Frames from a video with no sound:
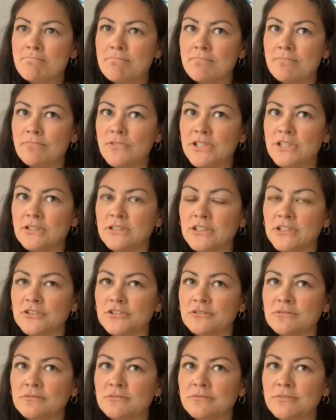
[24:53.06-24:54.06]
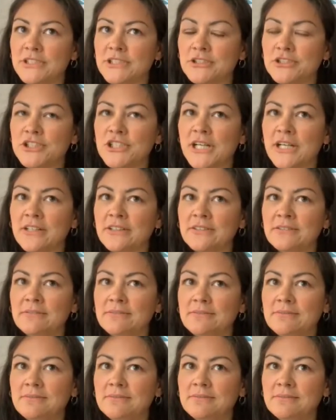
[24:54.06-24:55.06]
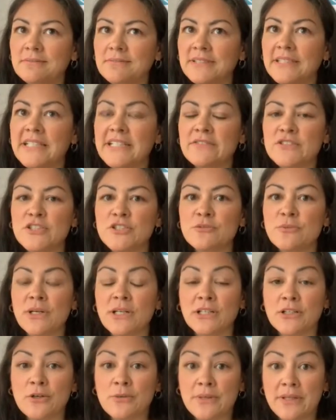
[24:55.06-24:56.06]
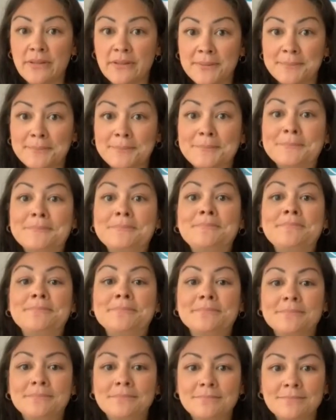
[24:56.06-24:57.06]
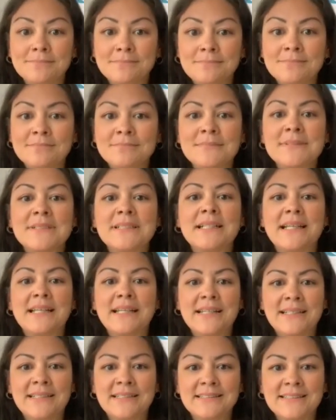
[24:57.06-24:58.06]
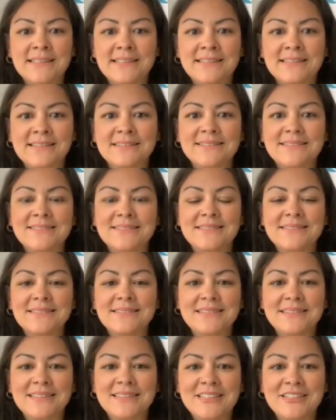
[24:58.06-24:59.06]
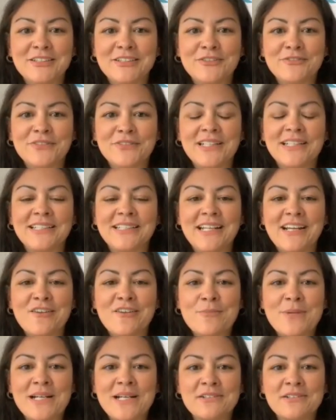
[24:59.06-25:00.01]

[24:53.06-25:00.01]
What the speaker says: when your child leaves, you want to go with them. And, if I didn't have my